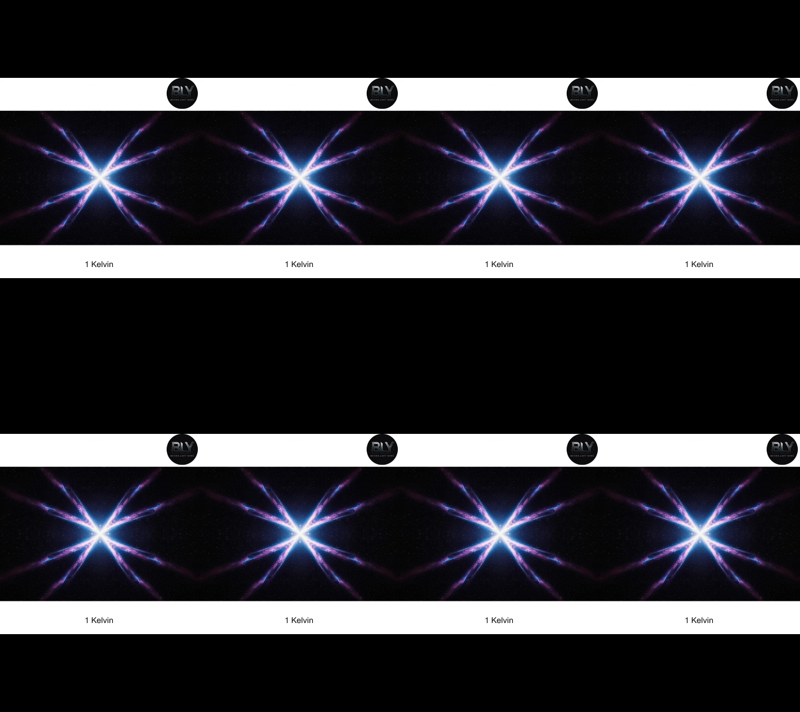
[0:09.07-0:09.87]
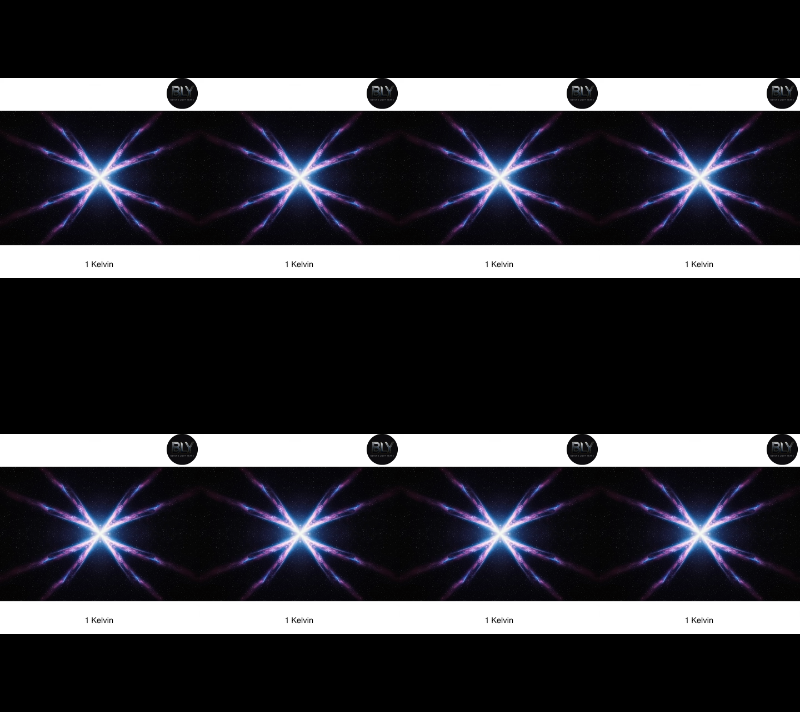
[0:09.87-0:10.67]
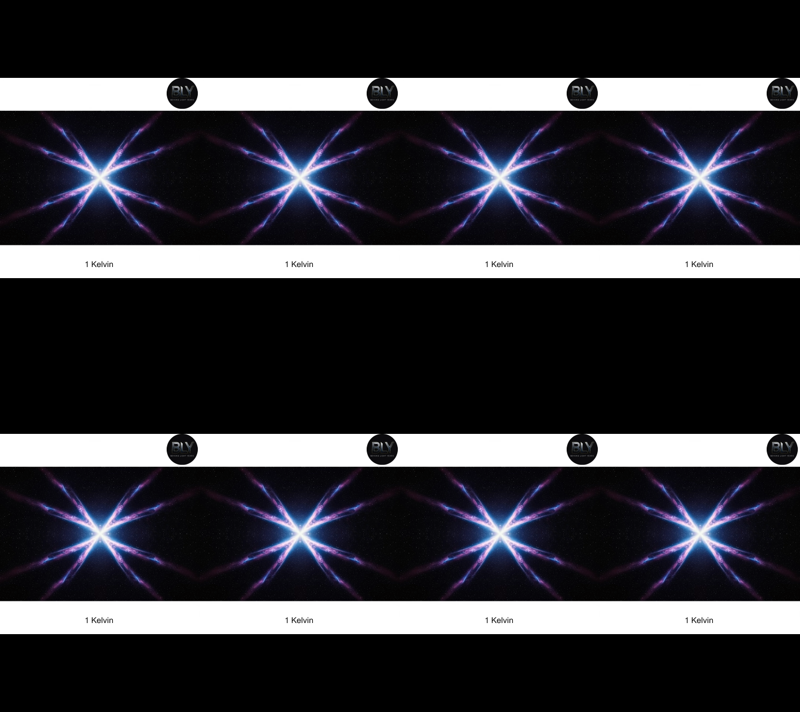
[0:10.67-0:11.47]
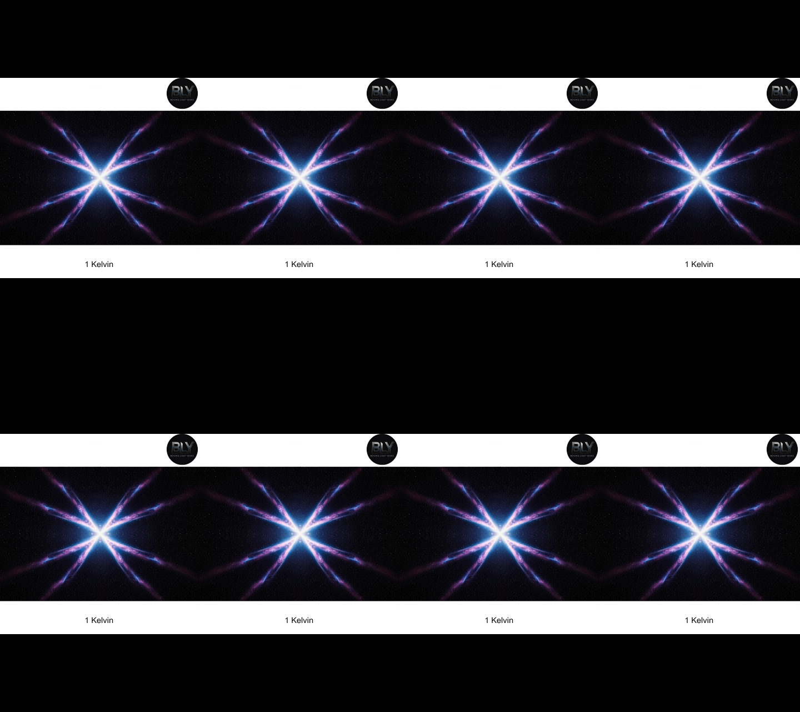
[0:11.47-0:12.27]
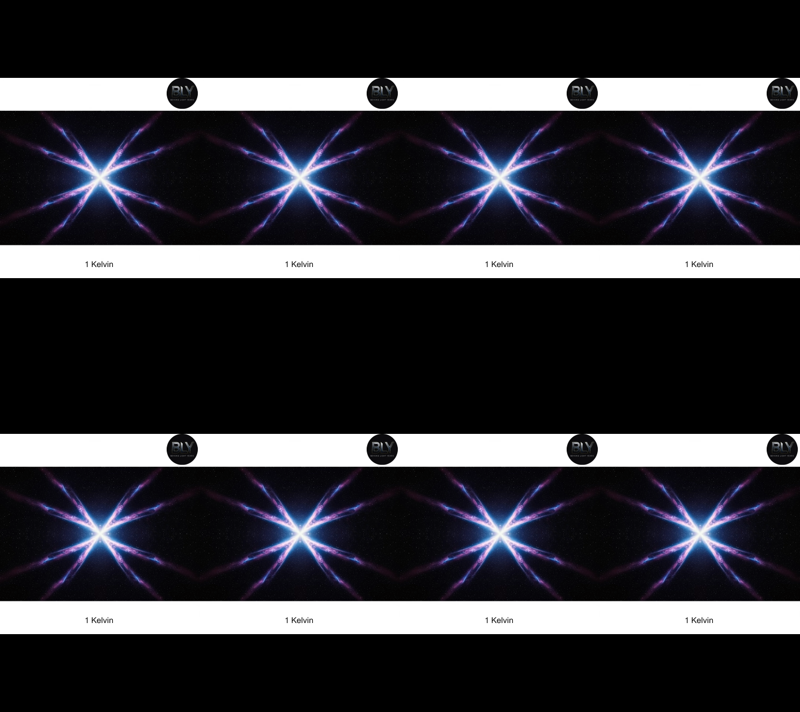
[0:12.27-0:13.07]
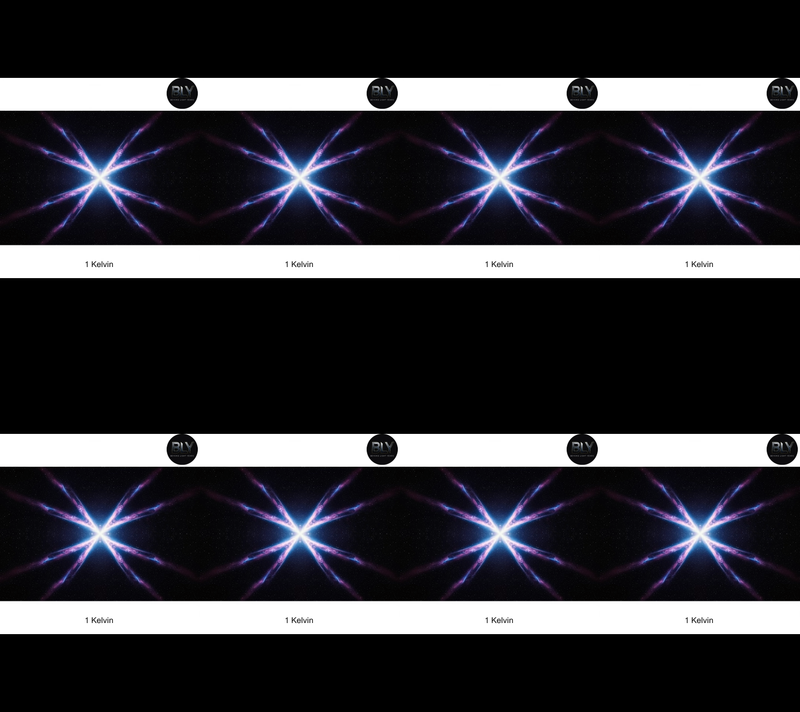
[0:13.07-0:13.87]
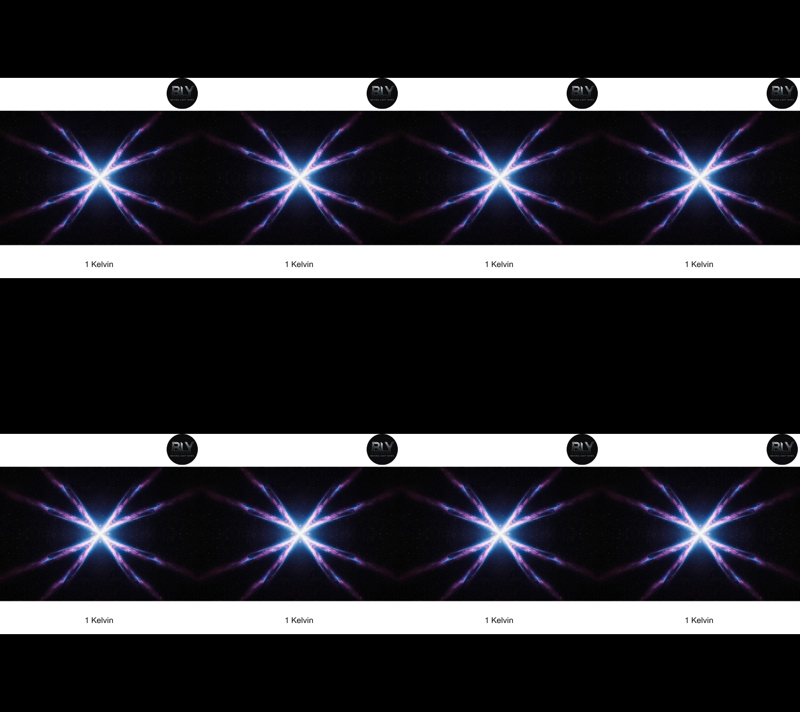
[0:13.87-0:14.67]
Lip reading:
(no speaker visible)